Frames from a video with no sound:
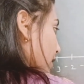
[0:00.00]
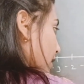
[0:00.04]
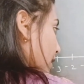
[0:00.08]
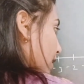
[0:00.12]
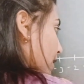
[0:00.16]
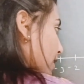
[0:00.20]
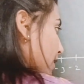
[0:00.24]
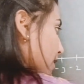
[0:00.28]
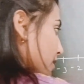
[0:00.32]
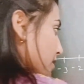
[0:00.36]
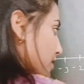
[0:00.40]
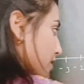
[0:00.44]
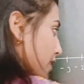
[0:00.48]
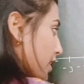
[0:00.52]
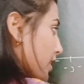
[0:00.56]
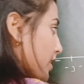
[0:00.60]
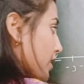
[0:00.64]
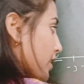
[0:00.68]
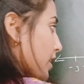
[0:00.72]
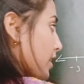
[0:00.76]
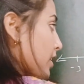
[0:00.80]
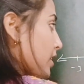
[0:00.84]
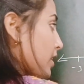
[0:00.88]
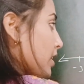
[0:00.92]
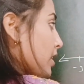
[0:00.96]

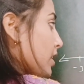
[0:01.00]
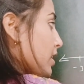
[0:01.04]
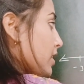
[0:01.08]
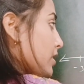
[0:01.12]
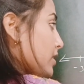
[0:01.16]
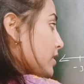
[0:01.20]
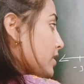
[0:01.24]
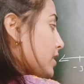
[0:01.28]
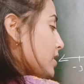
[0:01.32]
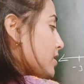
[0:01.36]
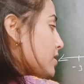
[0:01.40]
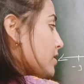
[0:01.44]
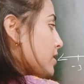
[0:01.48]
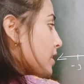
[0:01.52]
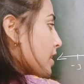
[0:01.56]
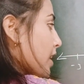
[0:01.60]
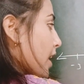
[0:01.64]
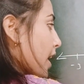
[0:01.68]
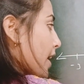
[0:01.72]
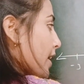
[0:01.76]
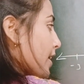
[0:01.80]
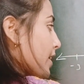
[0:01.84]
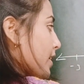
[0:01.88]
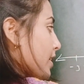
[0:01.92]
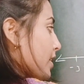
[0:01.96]
intersecting this
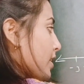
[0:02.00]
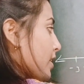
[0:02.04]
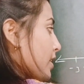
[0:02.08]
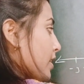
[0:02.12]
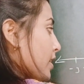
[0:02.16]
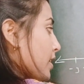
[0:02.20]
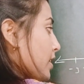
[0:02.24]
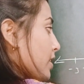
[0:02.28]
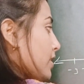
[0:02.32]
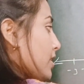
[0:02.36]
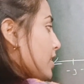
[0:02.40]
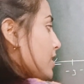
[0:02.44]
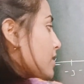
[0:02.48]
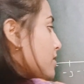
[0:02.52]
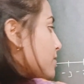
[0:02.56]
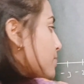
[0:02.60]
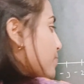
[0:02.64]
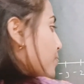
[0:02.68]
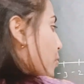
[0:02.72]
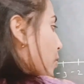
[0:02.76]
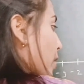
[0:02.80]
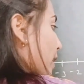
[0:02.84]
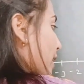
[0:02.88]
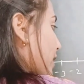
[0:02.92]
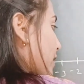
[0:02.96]
line, this
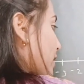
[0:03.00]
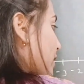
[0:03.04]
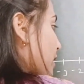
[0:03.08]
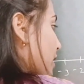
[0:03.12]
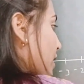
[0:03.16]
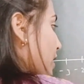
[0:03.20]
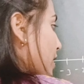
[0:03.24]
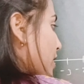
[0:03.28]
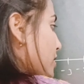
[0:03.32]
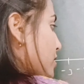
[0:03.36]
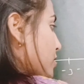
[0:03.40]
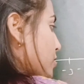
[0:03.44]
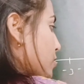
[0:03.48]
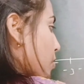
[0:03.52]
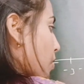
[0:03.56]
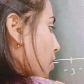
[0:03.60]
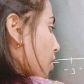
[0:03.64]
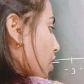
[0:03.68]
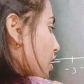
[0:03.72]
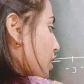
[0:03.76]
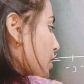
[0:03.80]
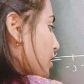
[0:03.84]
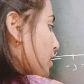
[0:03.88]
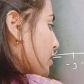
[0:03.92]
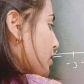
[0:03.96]
point is
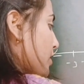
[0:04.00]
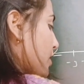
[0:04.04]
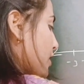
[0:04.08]
called